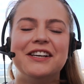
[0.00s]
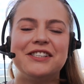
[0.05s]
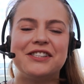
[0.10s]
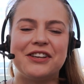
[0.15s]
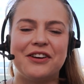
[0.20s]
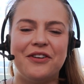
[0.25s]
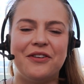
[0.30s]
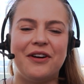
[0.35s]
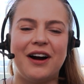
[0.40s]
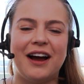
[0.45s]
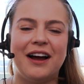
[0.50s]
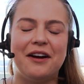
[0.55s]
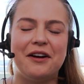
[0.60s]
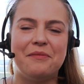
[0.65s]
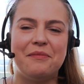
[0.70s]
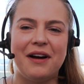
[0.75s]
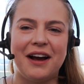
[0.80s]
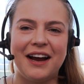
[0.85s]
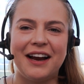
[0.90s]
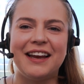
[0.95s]
So
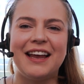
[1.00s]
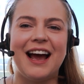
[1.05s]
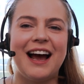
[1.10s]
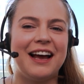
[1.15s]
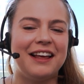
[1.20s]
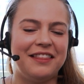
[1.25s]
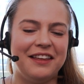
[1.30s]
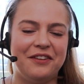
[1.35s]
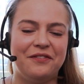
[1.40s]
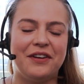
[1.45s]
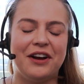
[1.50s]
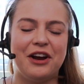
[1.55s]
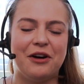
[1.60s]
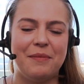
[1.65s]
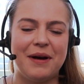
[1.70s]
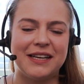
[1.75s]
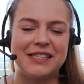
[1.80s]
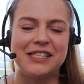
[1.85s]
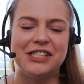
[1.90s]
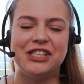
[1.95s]
exactly. Yeah, I think video
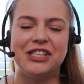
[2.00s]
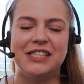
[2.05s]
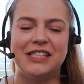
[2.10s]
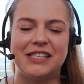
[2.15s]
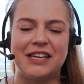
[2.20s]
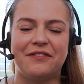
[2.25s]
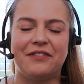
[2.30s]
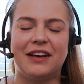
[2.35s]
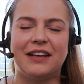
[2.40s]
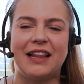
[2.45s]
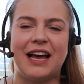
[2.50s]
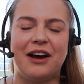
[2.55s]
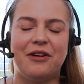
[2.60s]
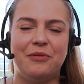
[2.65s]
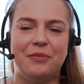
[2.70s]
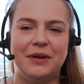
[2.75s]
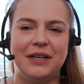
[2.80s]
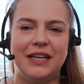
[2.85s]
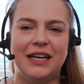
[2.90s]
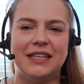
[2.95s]
messaging, stuff like
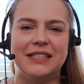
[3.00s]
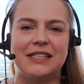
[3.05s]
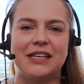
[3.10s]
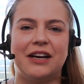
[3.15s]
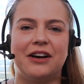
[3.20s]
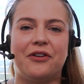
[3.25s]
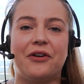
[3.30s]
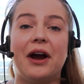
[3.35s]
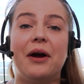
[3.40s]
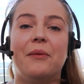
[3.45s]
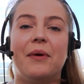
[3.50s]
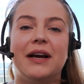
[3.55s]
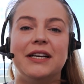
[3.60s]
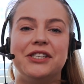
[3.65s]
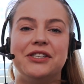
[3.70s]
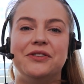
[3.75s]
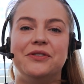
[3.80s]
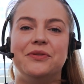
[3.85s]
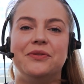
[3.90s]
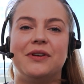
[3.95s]
that is a great way
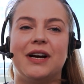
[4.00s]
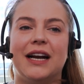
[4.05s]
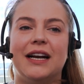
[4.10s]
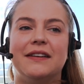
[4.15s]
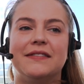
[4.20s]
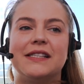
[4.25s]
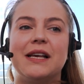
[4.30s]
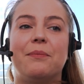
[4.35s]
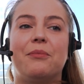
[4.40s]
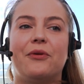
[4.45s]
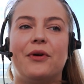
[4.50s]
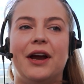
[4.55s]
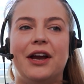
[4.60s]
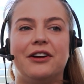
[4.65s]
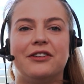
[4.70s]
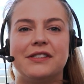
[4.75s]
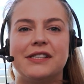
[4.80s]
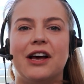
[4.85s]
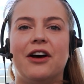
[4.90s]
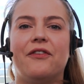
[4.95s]
to kind of separate
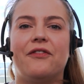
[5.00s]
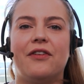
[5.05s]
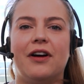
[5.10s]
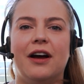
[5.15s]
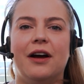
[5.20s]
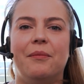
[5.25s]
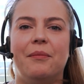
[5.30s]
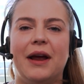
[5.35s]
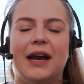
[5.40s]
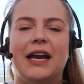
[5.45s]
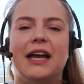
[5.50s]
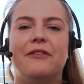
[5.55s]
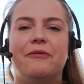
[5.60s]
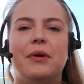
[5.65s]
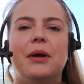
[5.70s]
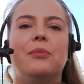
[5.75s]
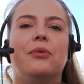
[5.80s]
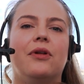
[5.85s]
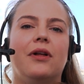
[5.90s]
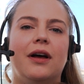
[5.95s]
yourself and give
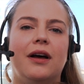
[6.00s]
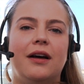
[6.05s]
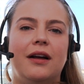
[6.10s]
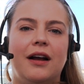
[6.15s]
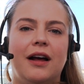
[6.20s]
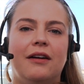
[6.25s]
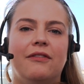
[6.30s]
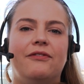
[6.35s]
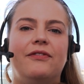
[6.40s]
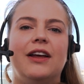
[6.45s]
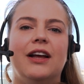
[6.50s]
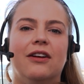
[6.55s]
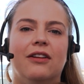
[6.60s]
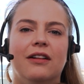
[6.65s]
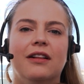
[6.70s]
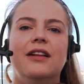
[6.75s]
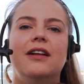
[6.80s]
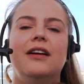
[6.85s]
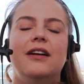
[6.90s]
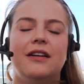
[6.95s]
people a
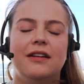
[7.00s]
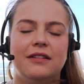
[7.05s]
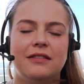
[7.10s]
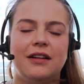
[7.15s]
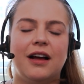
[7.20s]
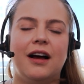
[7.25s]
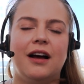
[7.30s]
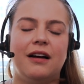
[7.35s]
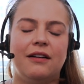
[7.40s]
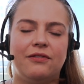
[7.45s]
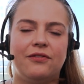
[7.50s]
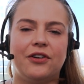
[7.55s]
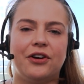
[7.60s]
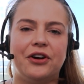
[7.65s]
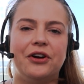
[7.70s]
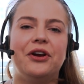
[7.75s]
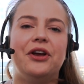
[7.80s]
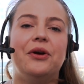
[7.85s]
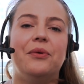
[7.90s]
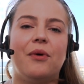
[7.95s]
feel for
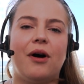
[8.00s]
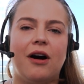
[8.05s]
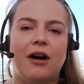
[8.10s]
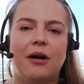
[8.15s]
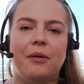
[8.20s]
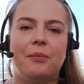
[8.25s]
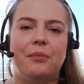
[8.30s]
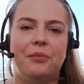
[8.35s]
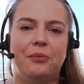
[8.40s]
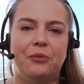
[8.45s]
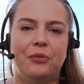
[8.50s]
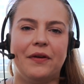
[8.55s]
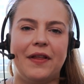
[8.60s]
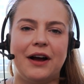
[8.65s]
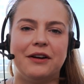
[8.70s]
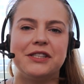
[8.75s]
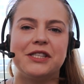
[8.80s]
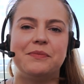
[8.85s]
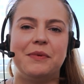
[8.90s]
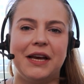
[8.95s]
who you are
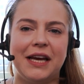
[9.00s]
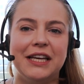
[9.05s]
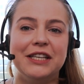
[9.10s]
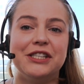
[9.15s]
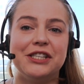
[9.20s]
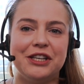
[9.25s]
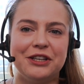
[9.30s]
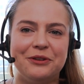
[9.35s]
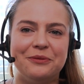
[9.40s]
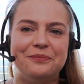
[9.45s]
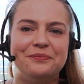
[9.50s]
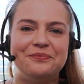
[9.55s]
without speaking to you.